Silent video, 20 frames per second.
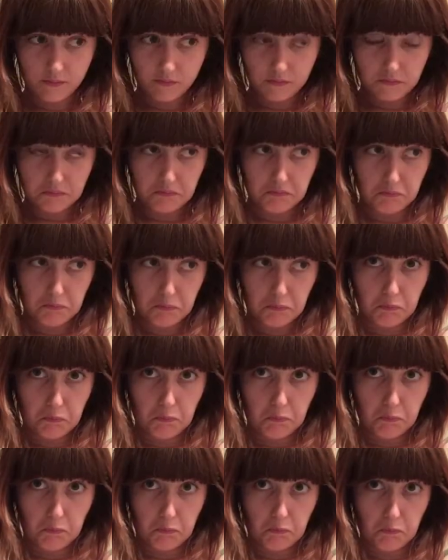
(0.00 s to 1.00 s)

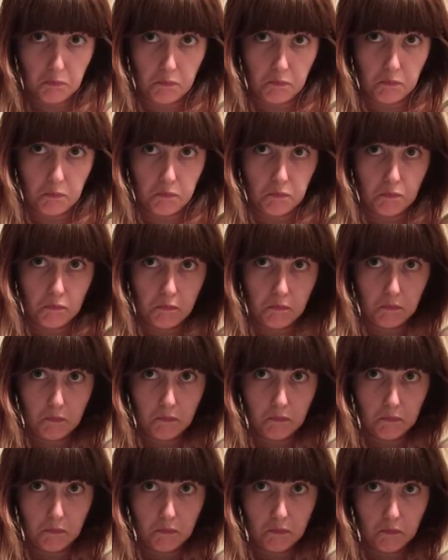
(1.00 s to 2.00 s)

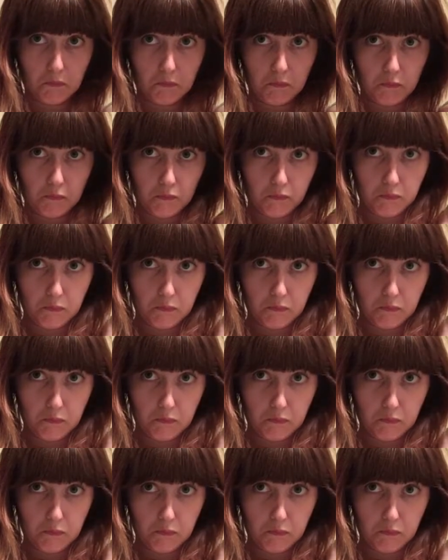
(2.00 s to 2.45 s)
Nobody speaks.